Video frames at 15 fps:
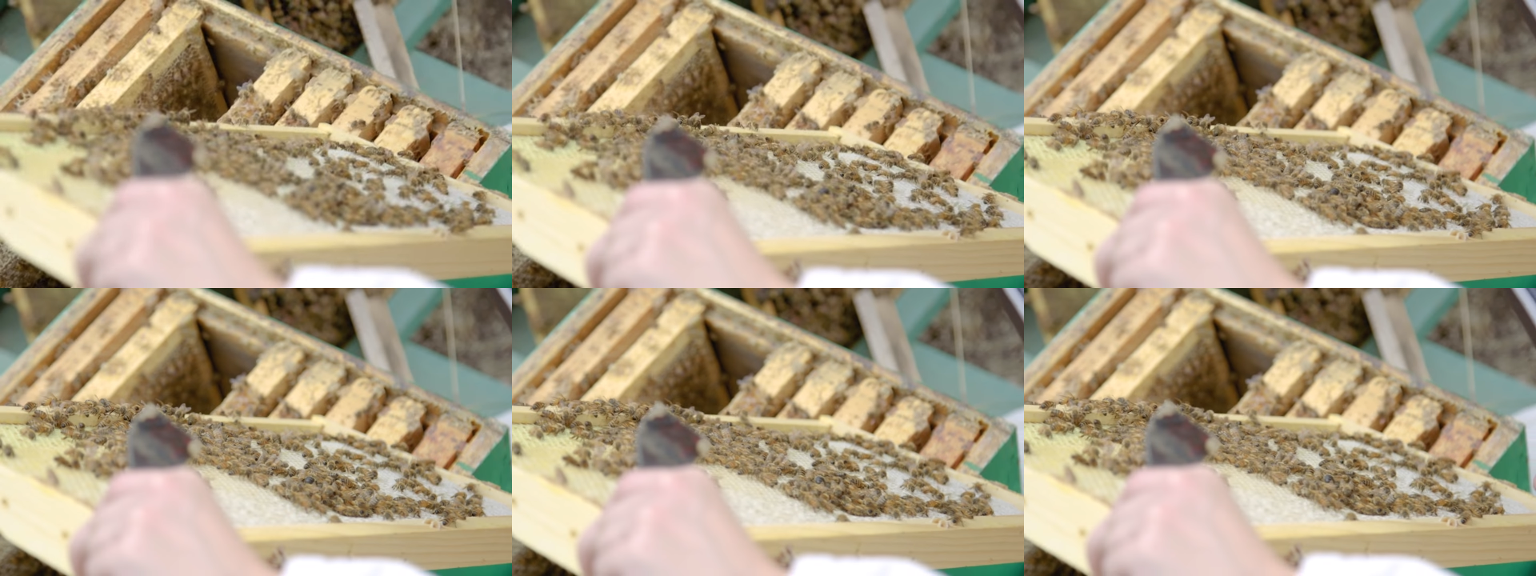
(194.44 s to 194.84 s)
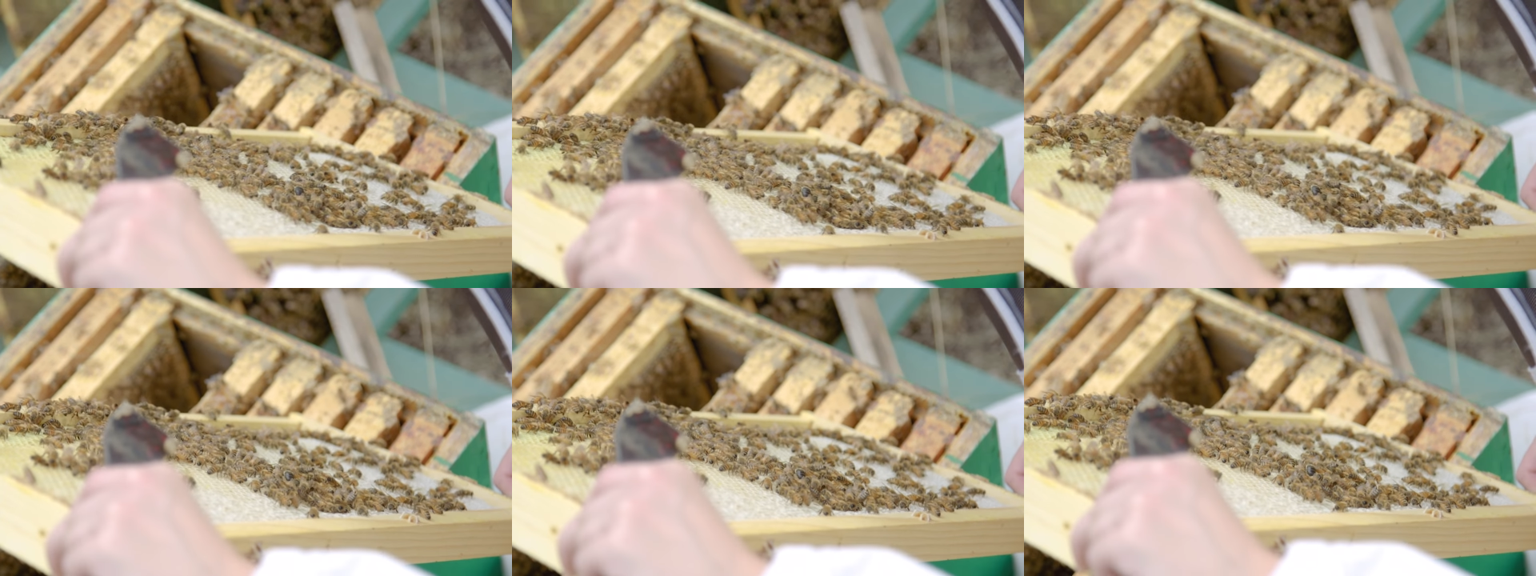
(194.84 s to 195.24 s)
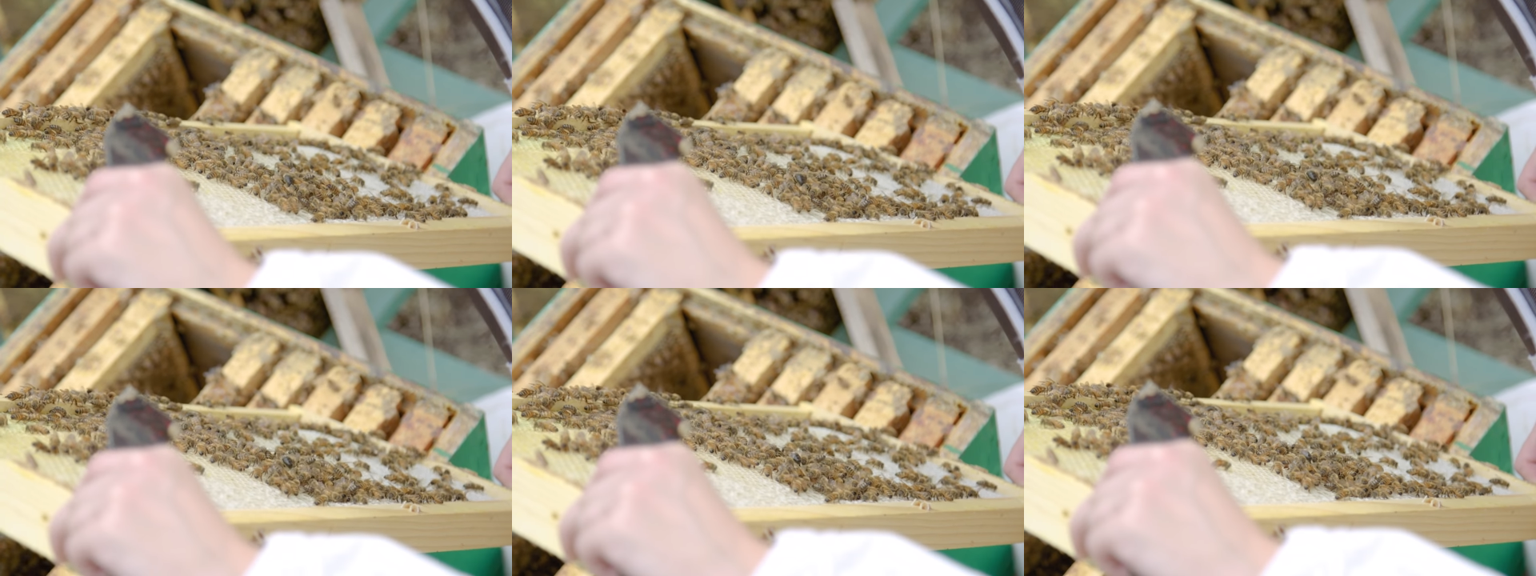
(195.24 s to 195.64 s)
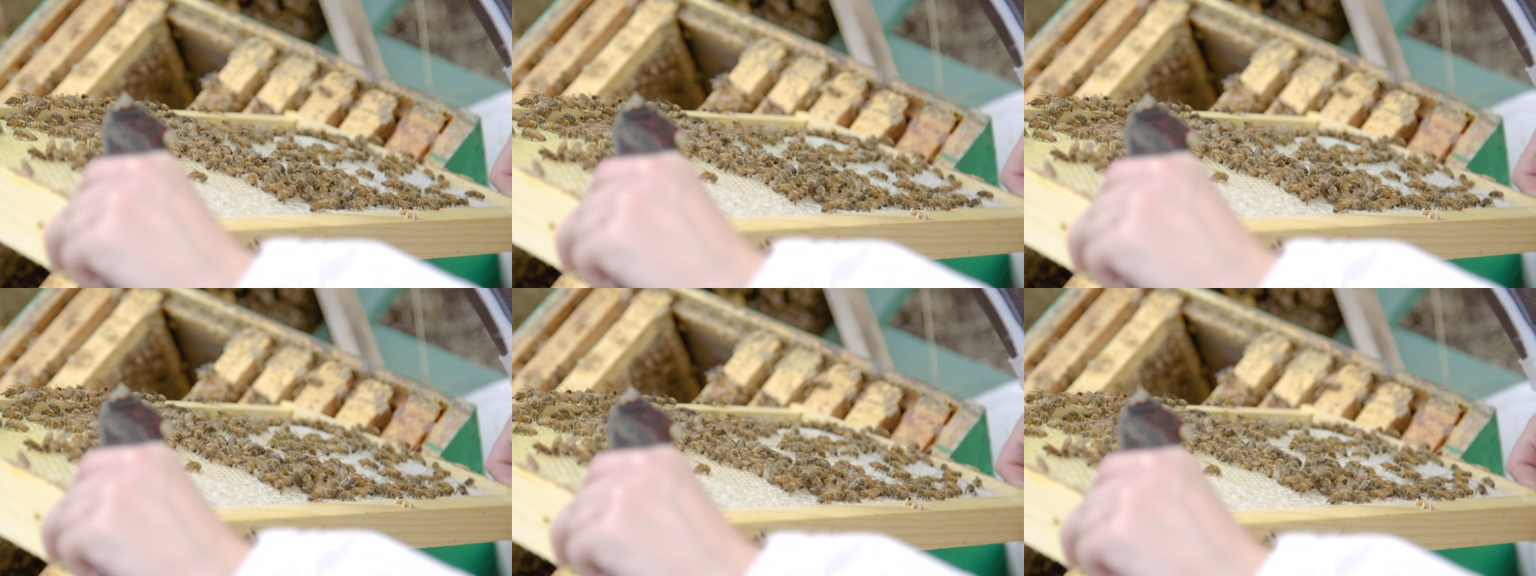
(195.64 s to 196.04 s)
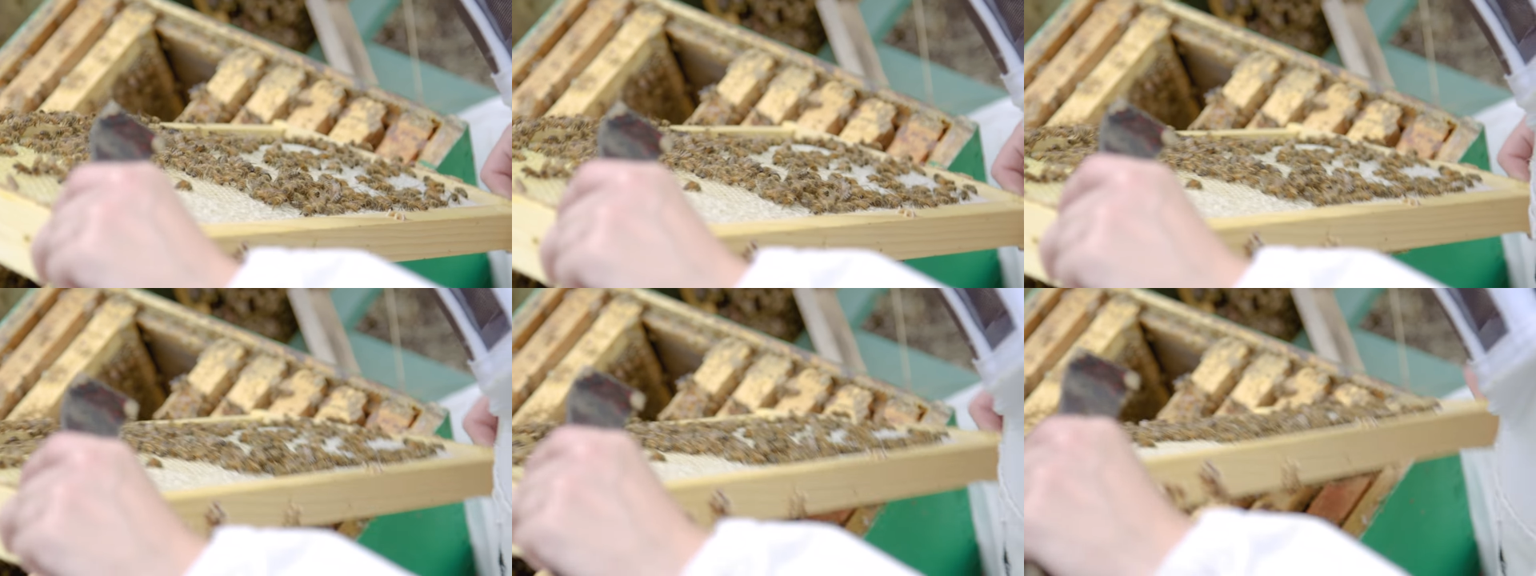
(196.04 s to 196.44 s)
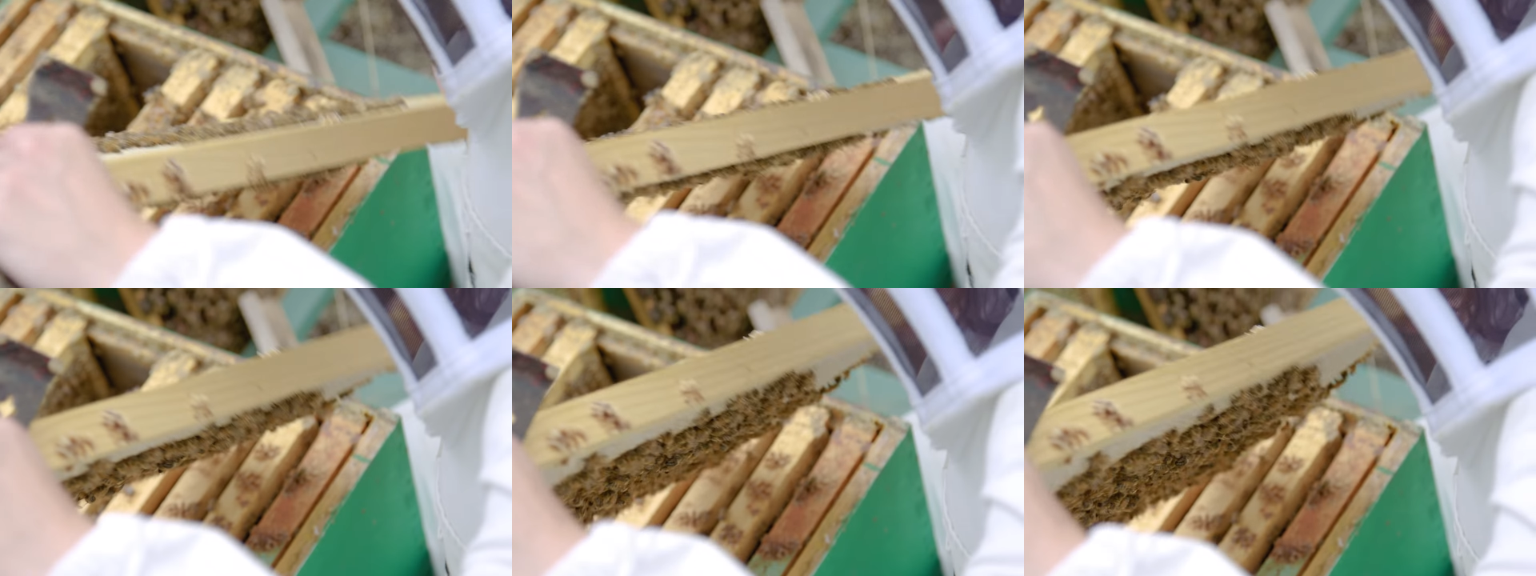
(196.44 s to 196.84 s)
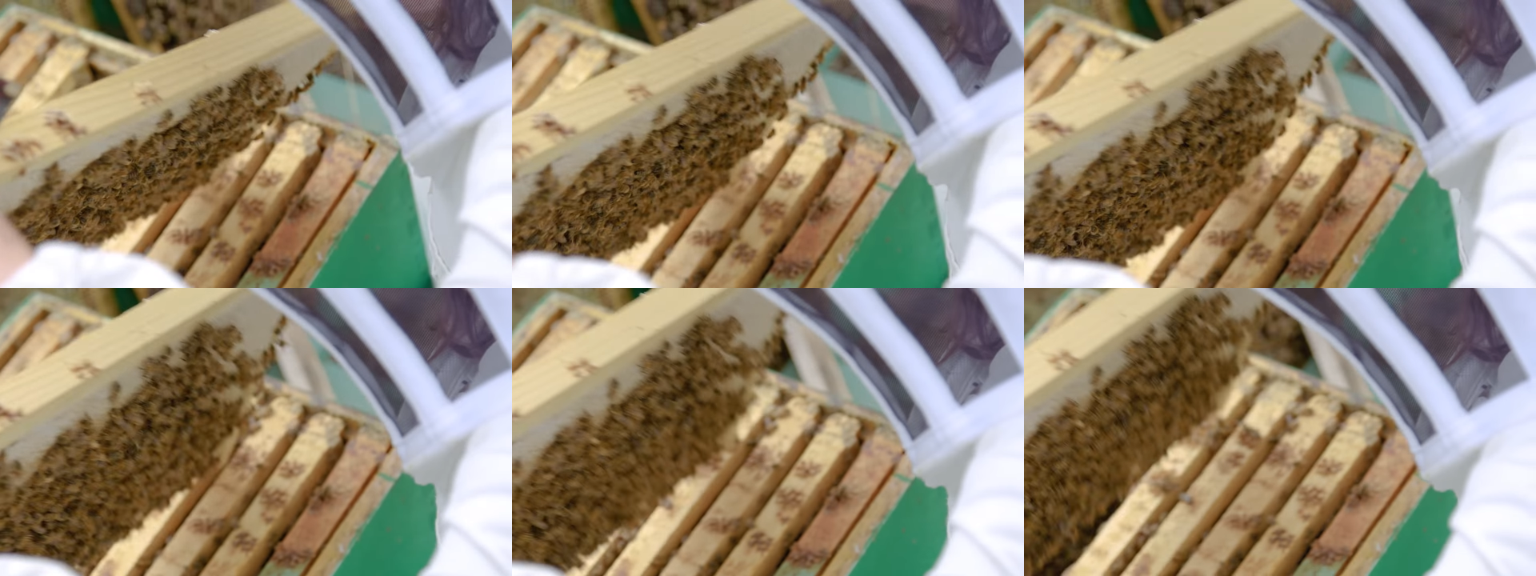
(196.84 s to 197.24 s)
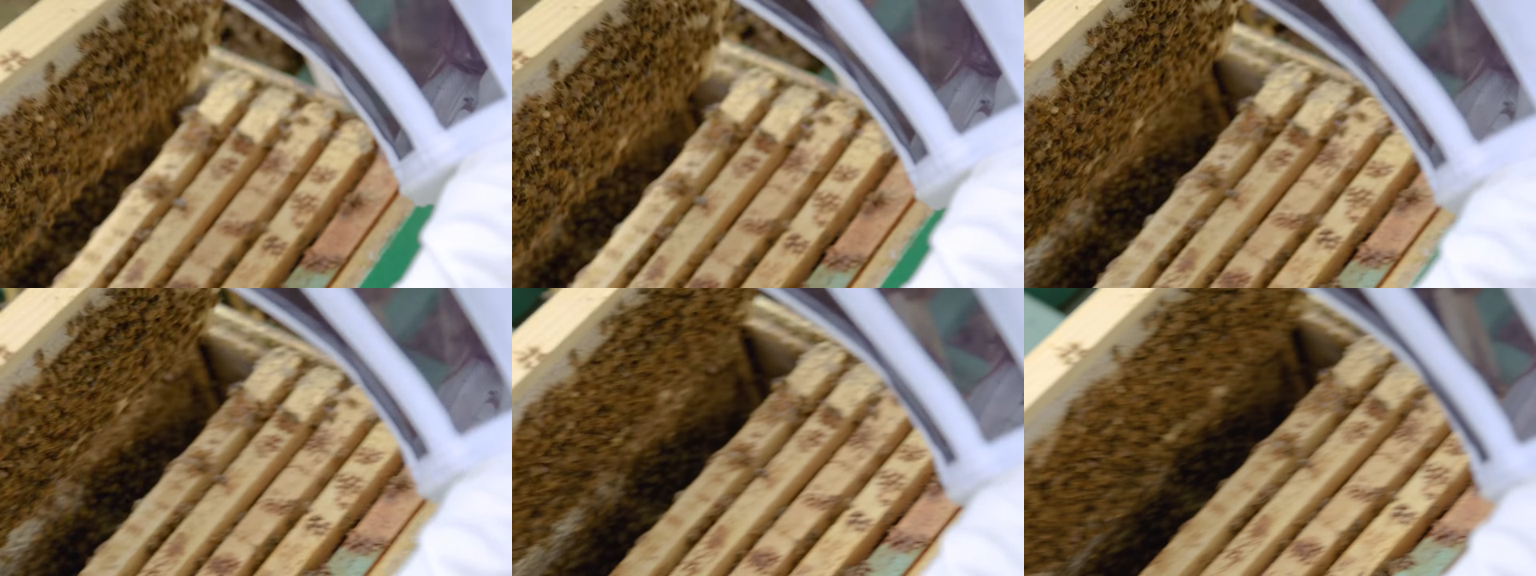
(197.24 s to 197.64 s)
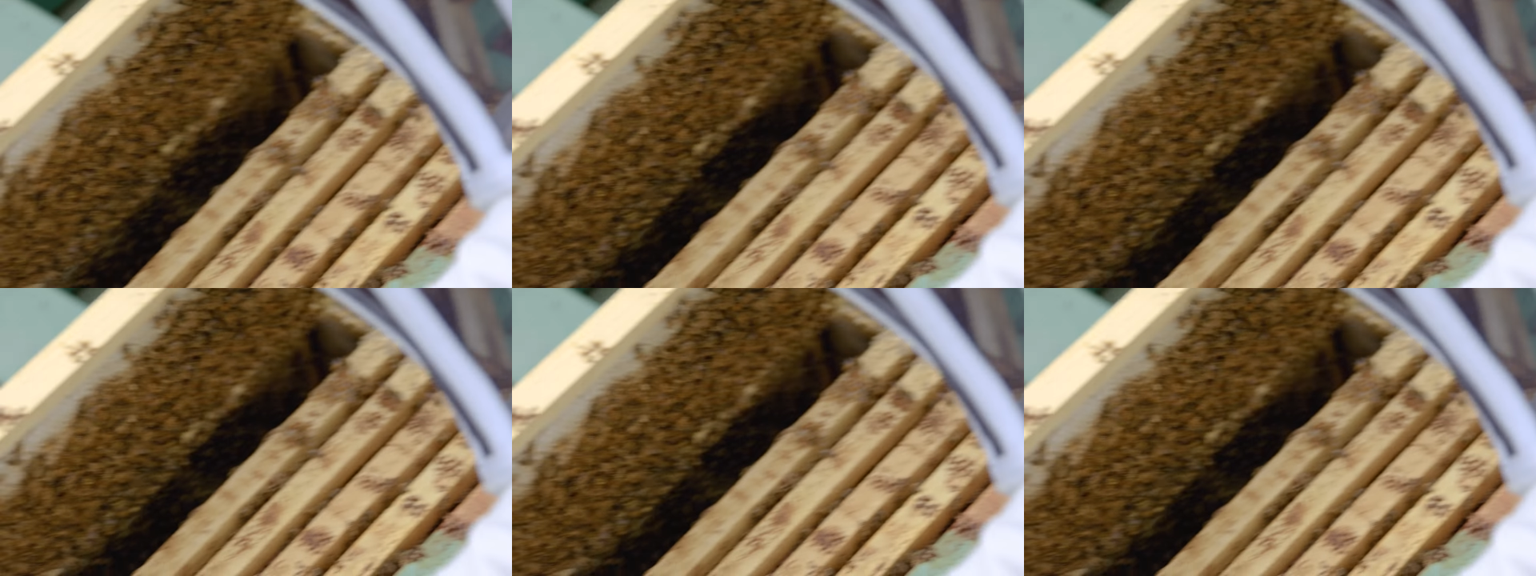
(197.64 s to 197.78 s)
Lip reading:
Nobody's mouth can be seen.